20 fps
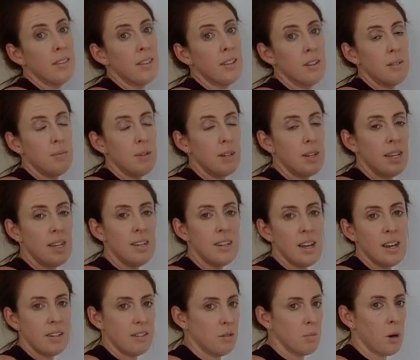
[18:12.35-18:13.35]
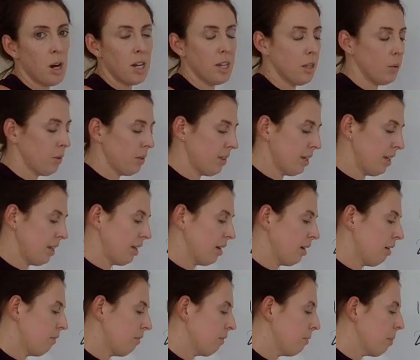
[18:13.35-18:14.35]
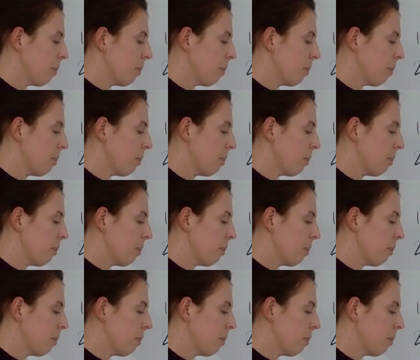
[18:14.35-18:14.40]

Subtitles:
the index market that we're thinking of.